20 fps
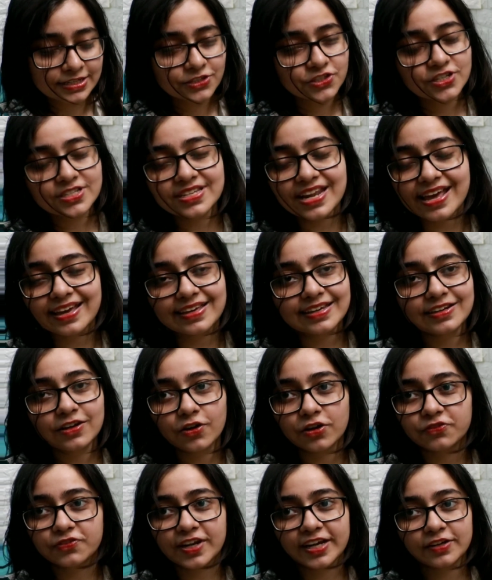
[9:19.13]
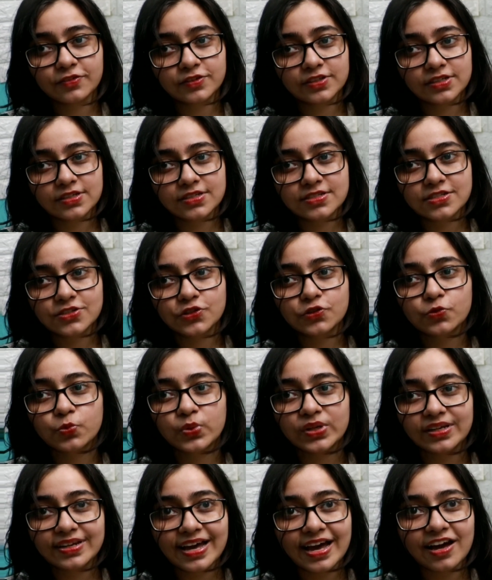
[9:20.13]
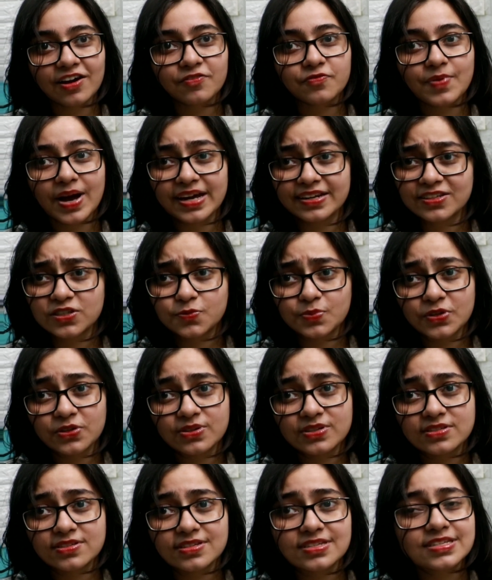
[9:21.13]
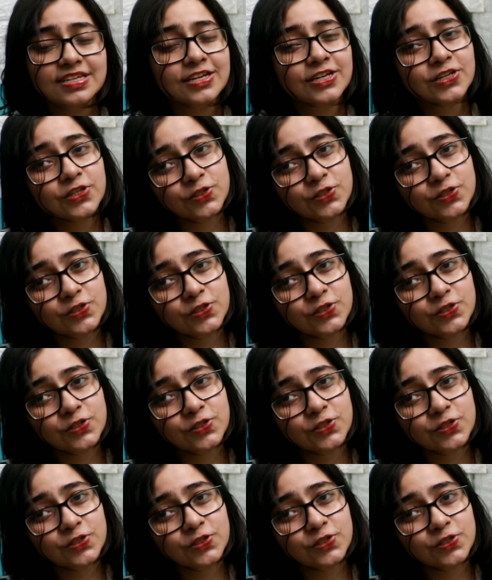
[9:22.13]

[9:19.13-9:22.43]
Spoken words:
Just like in offline world, you will have bad experiences.